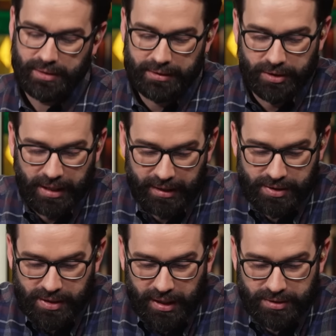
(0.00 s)
in the
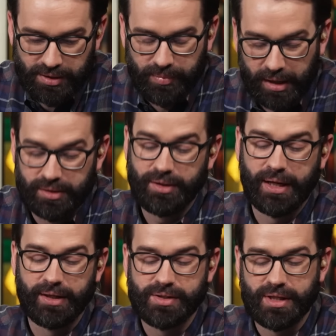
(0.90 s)
United States, in the modern
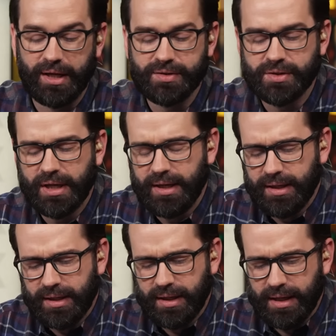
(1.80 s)
United States.
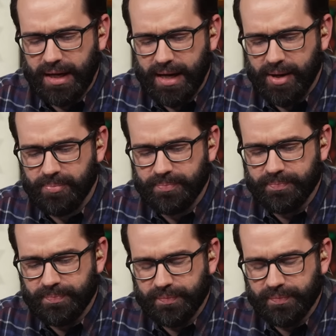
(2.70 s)
Lots